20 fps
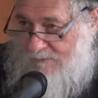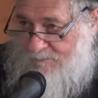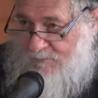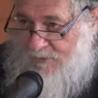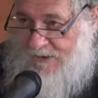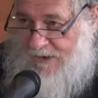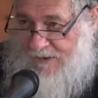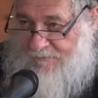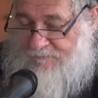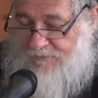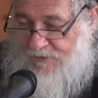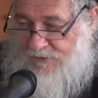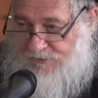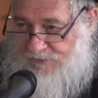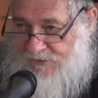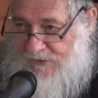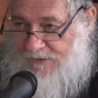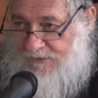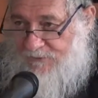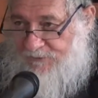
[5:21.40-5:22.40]
But every
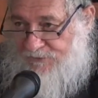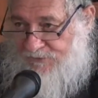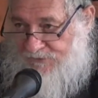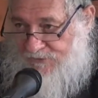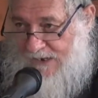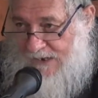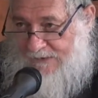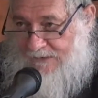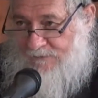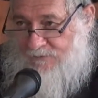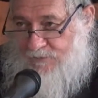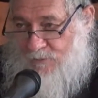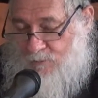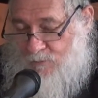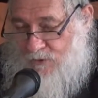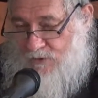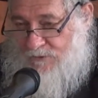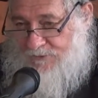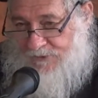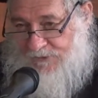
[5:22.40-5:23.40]
single second the
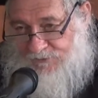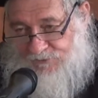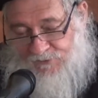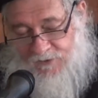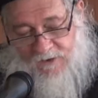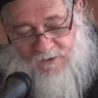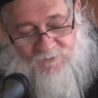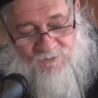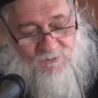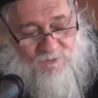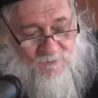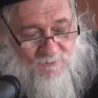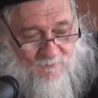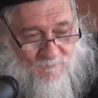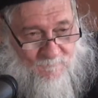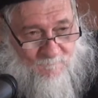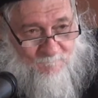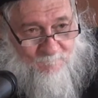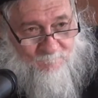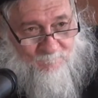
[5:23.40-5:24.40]
world exists.
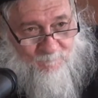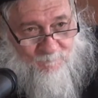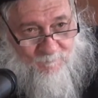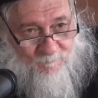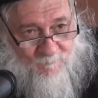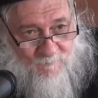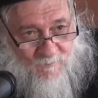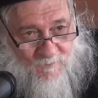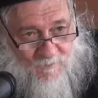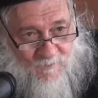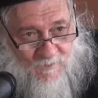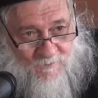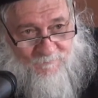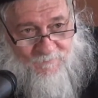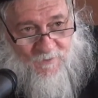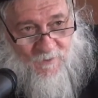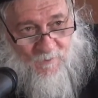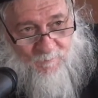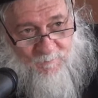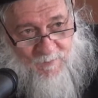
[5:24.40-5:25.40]
If
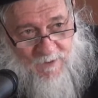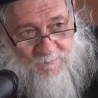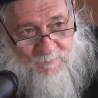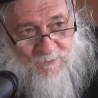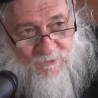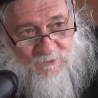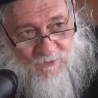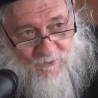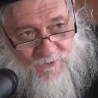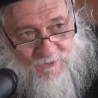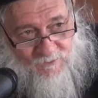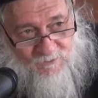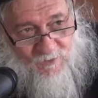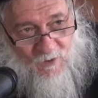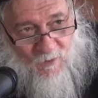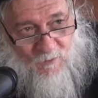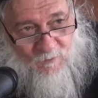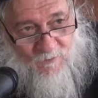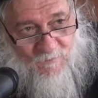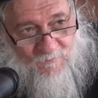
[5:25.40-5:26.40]
there are people learning
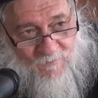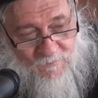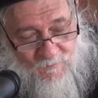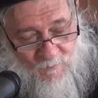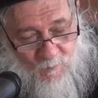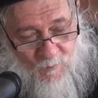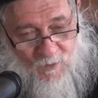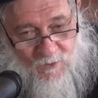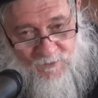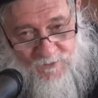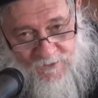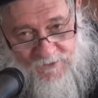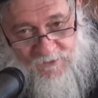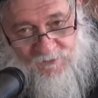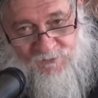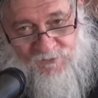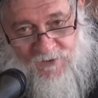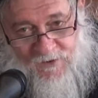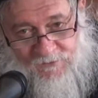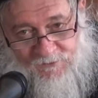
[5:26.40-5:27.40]
Torah, then the world can
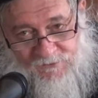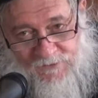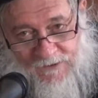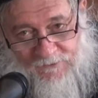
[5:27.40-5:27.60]
exist.